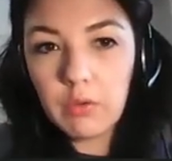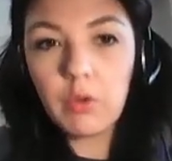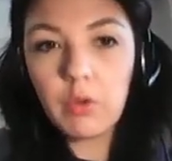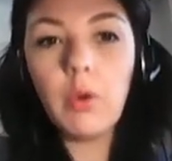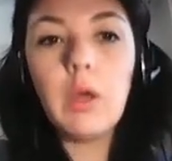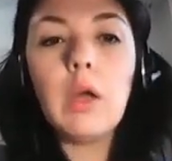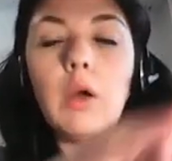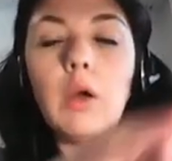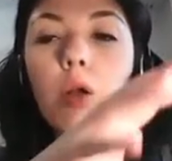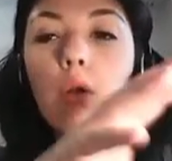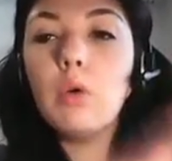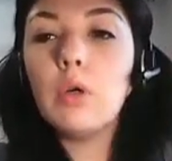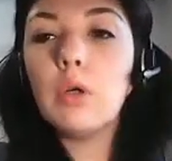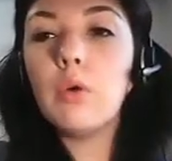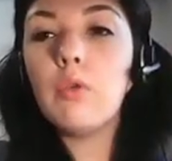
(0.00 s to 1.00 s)
So
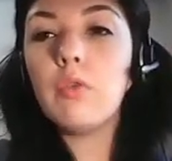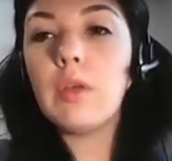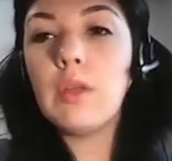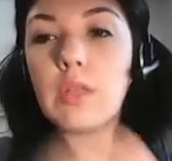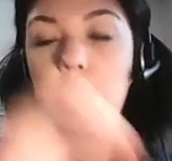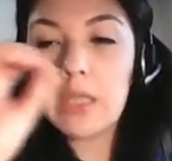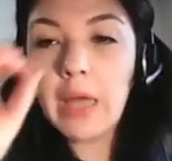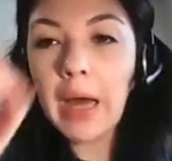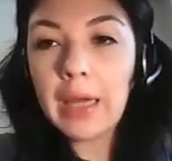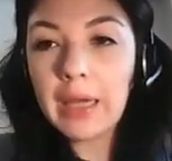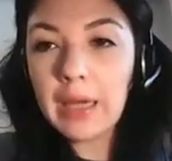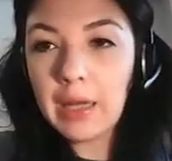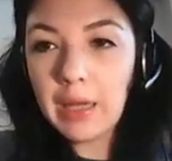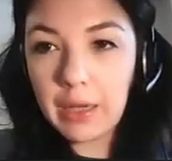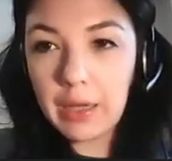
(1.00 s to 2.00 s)
glucose is
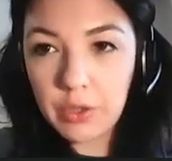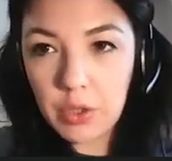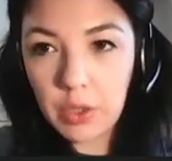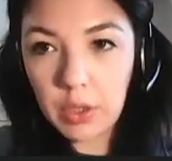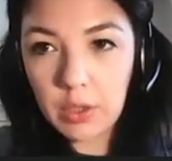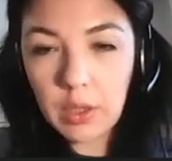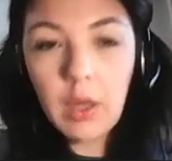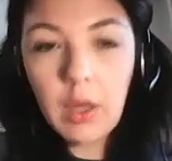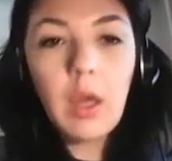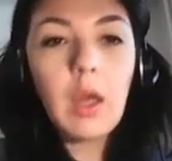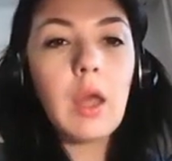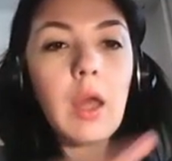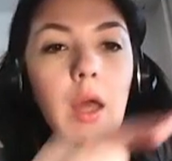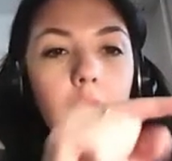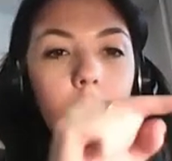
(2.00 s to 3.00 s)
dielectric
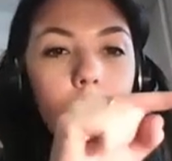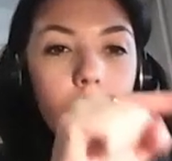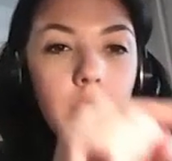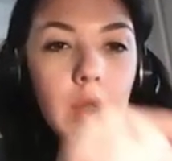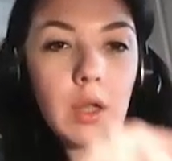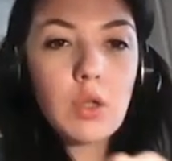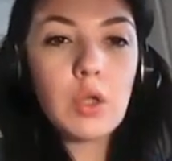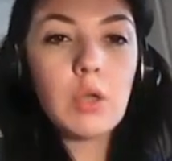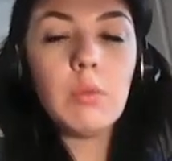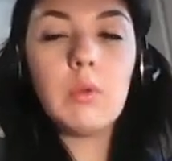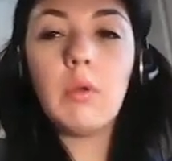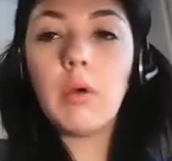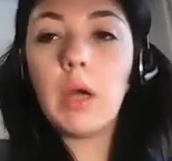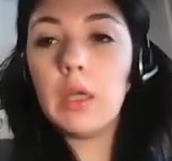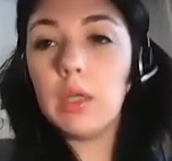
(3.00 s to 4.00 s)
and natrium
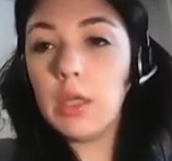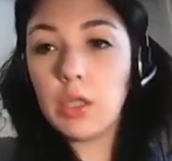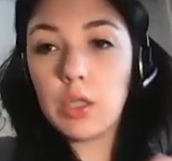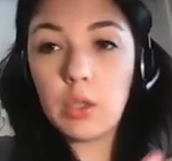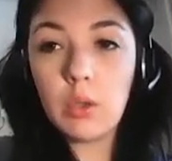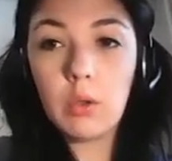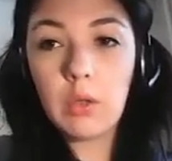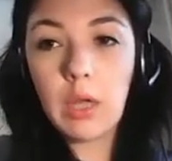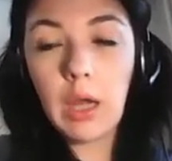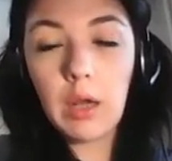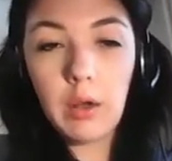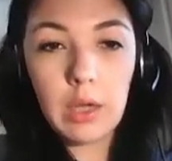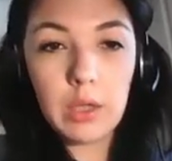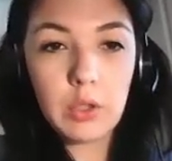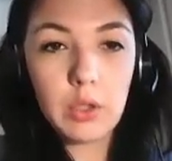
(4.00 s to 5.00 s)
chloride is not
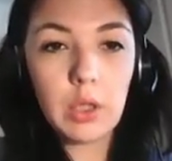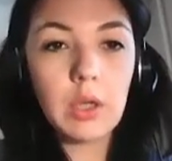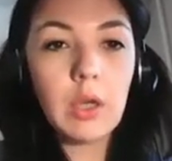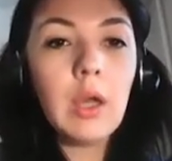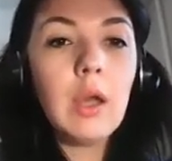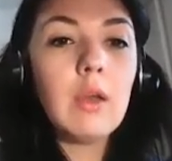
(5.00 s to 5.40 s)
dielectric.